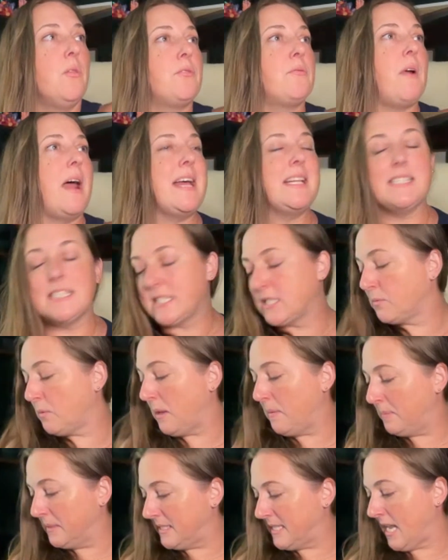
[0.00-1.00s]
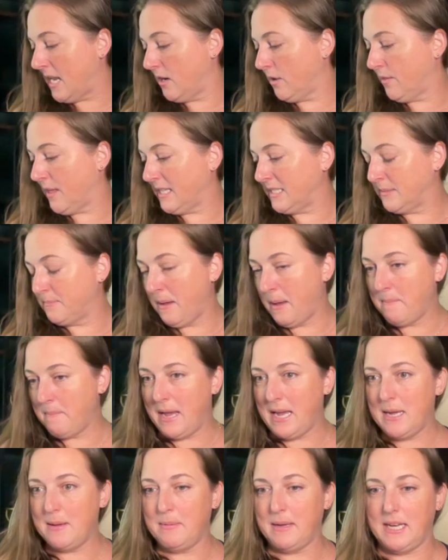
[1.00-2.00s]
threaten Sweet Potato. That's my
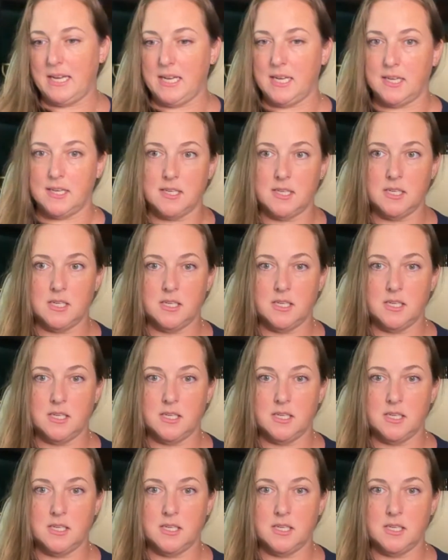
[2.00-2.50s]
baby.